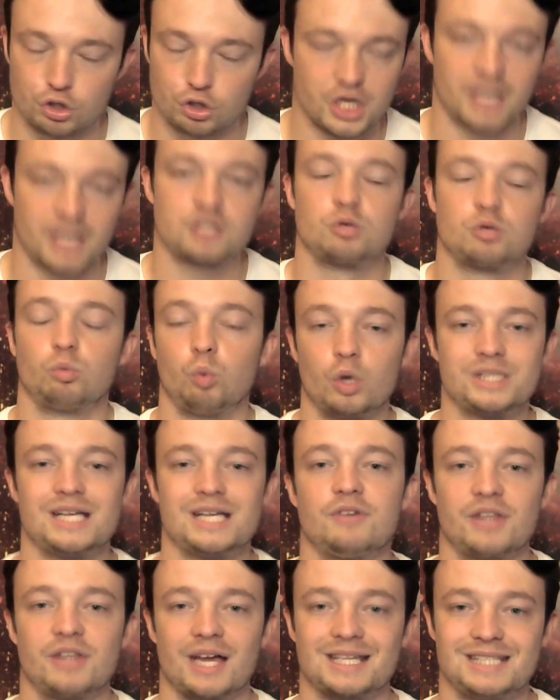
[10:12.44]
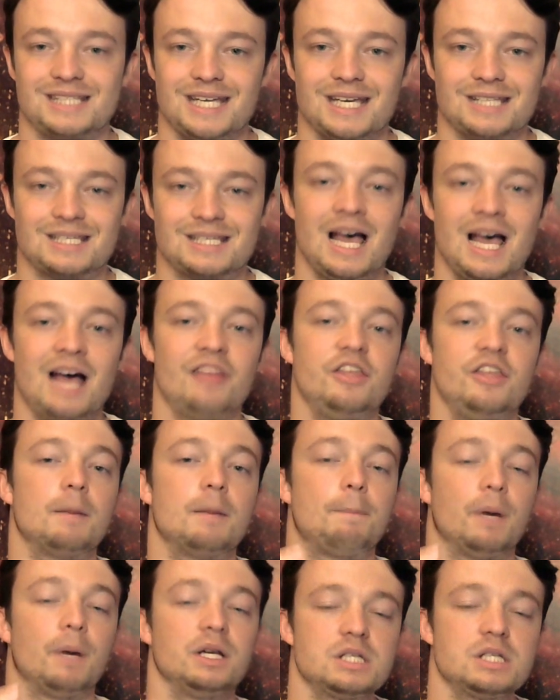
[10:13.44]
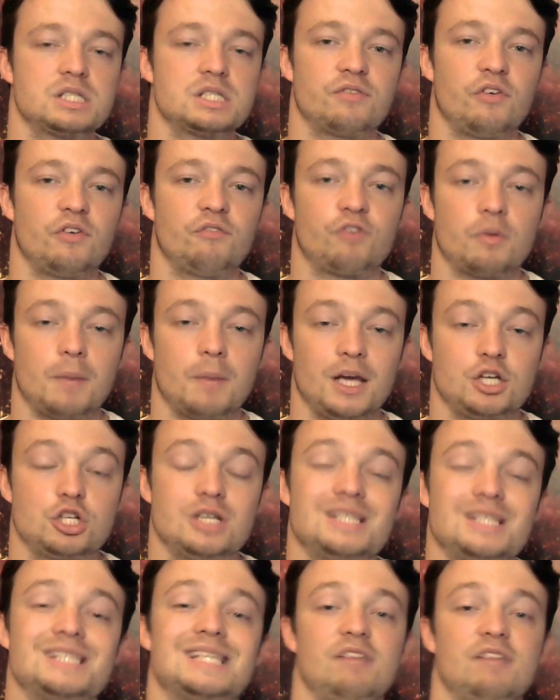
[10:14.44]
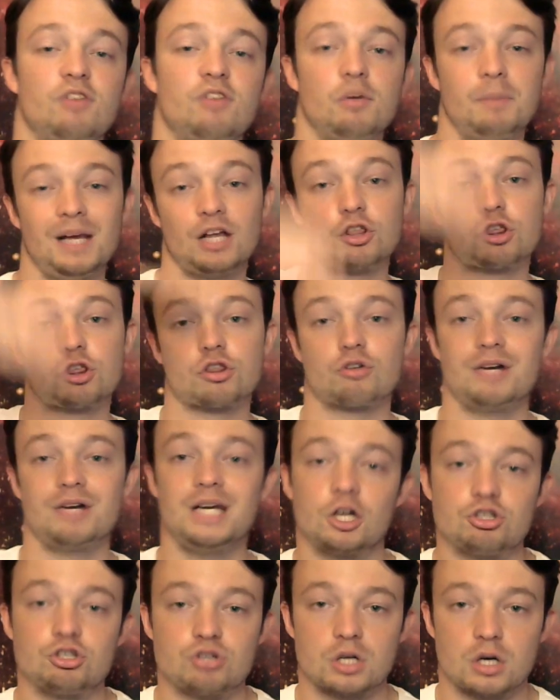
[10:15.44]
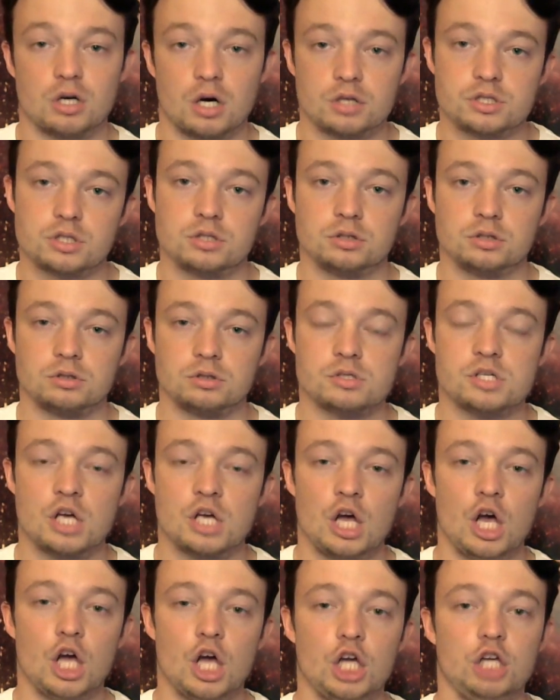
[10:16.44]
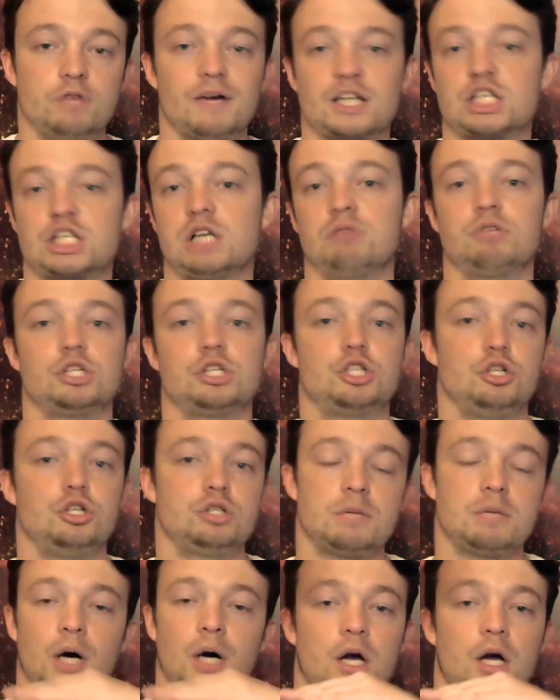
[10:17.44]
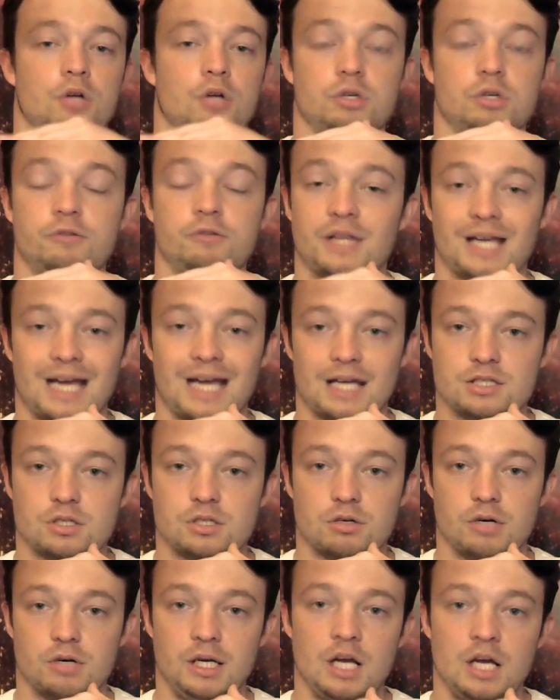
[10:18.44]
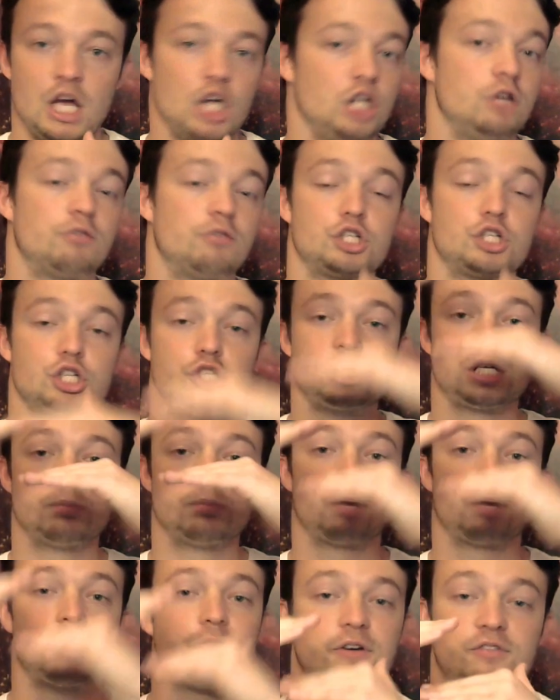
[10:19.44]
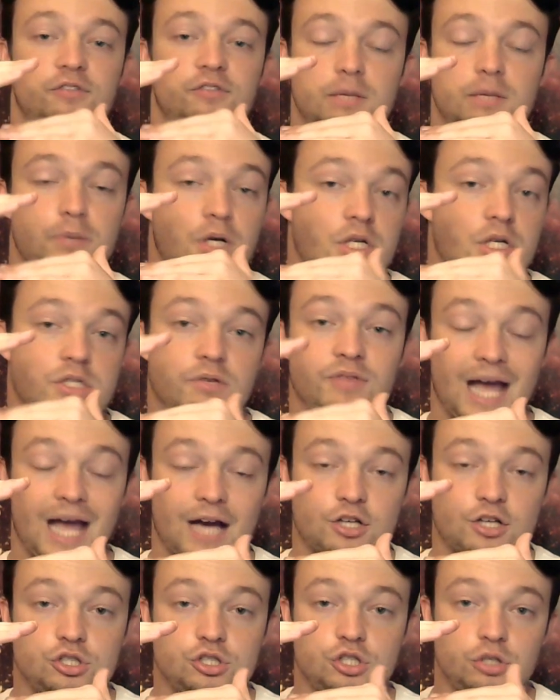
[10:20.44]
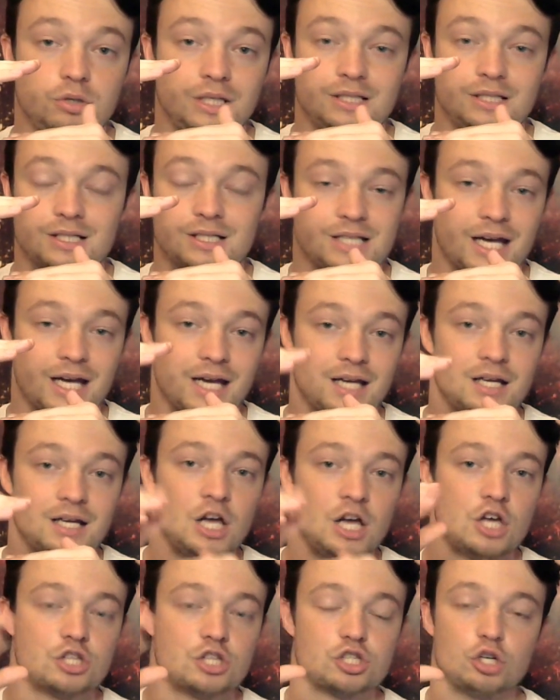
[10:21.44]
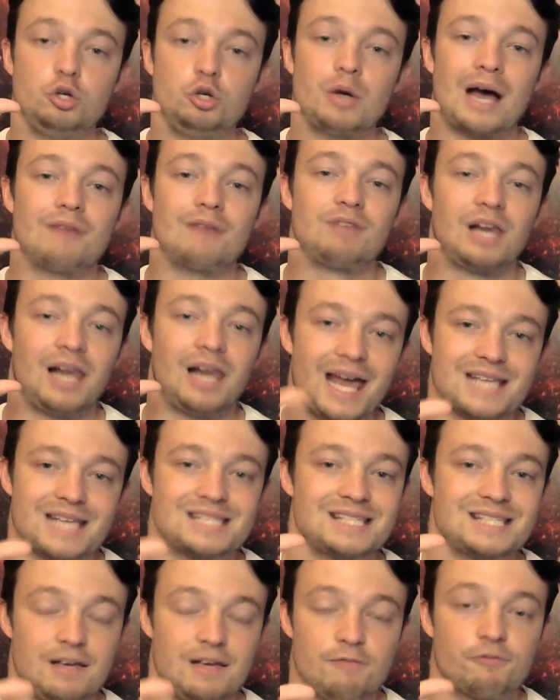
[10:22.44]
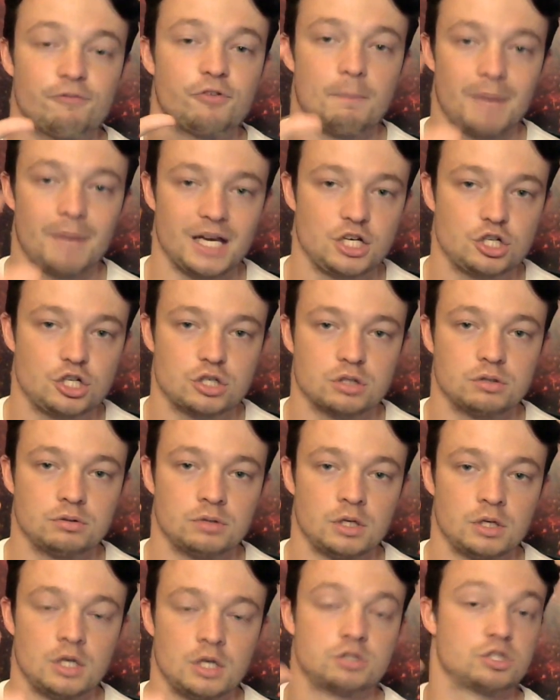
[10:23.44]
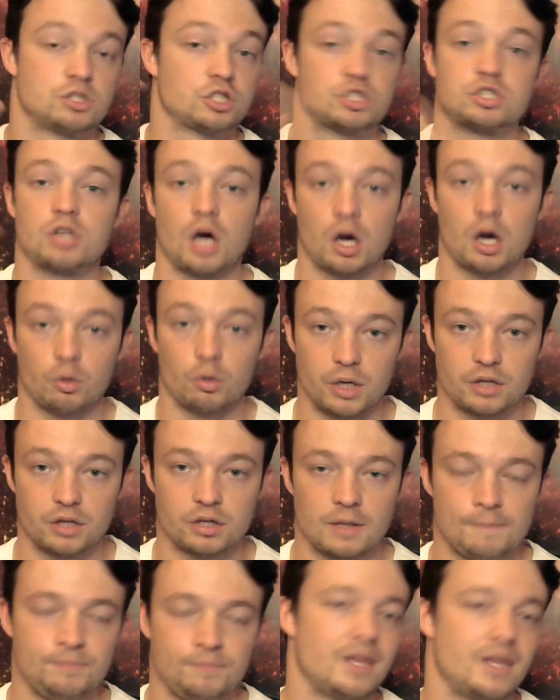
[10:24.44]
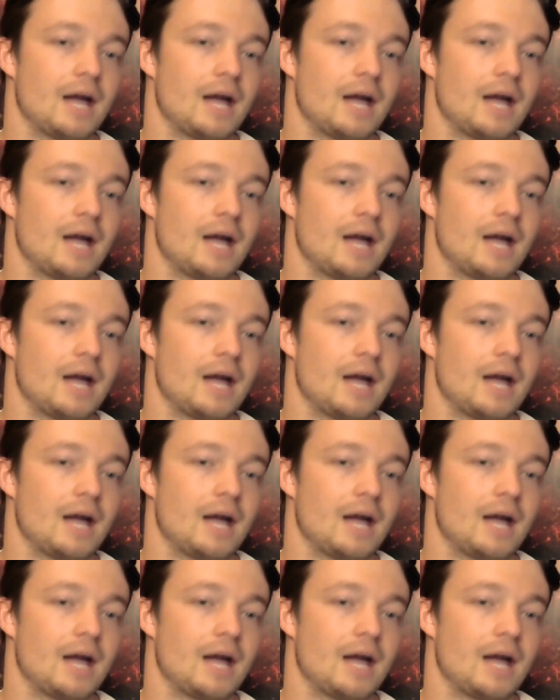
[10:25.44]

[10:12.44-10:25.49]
project, whatever that is, the abundance of information, instead of it being 300 articles, you've actually reduced it by 100 for the category, you've reduced it by 50 because of the actions you need to take. So you have less information to start with.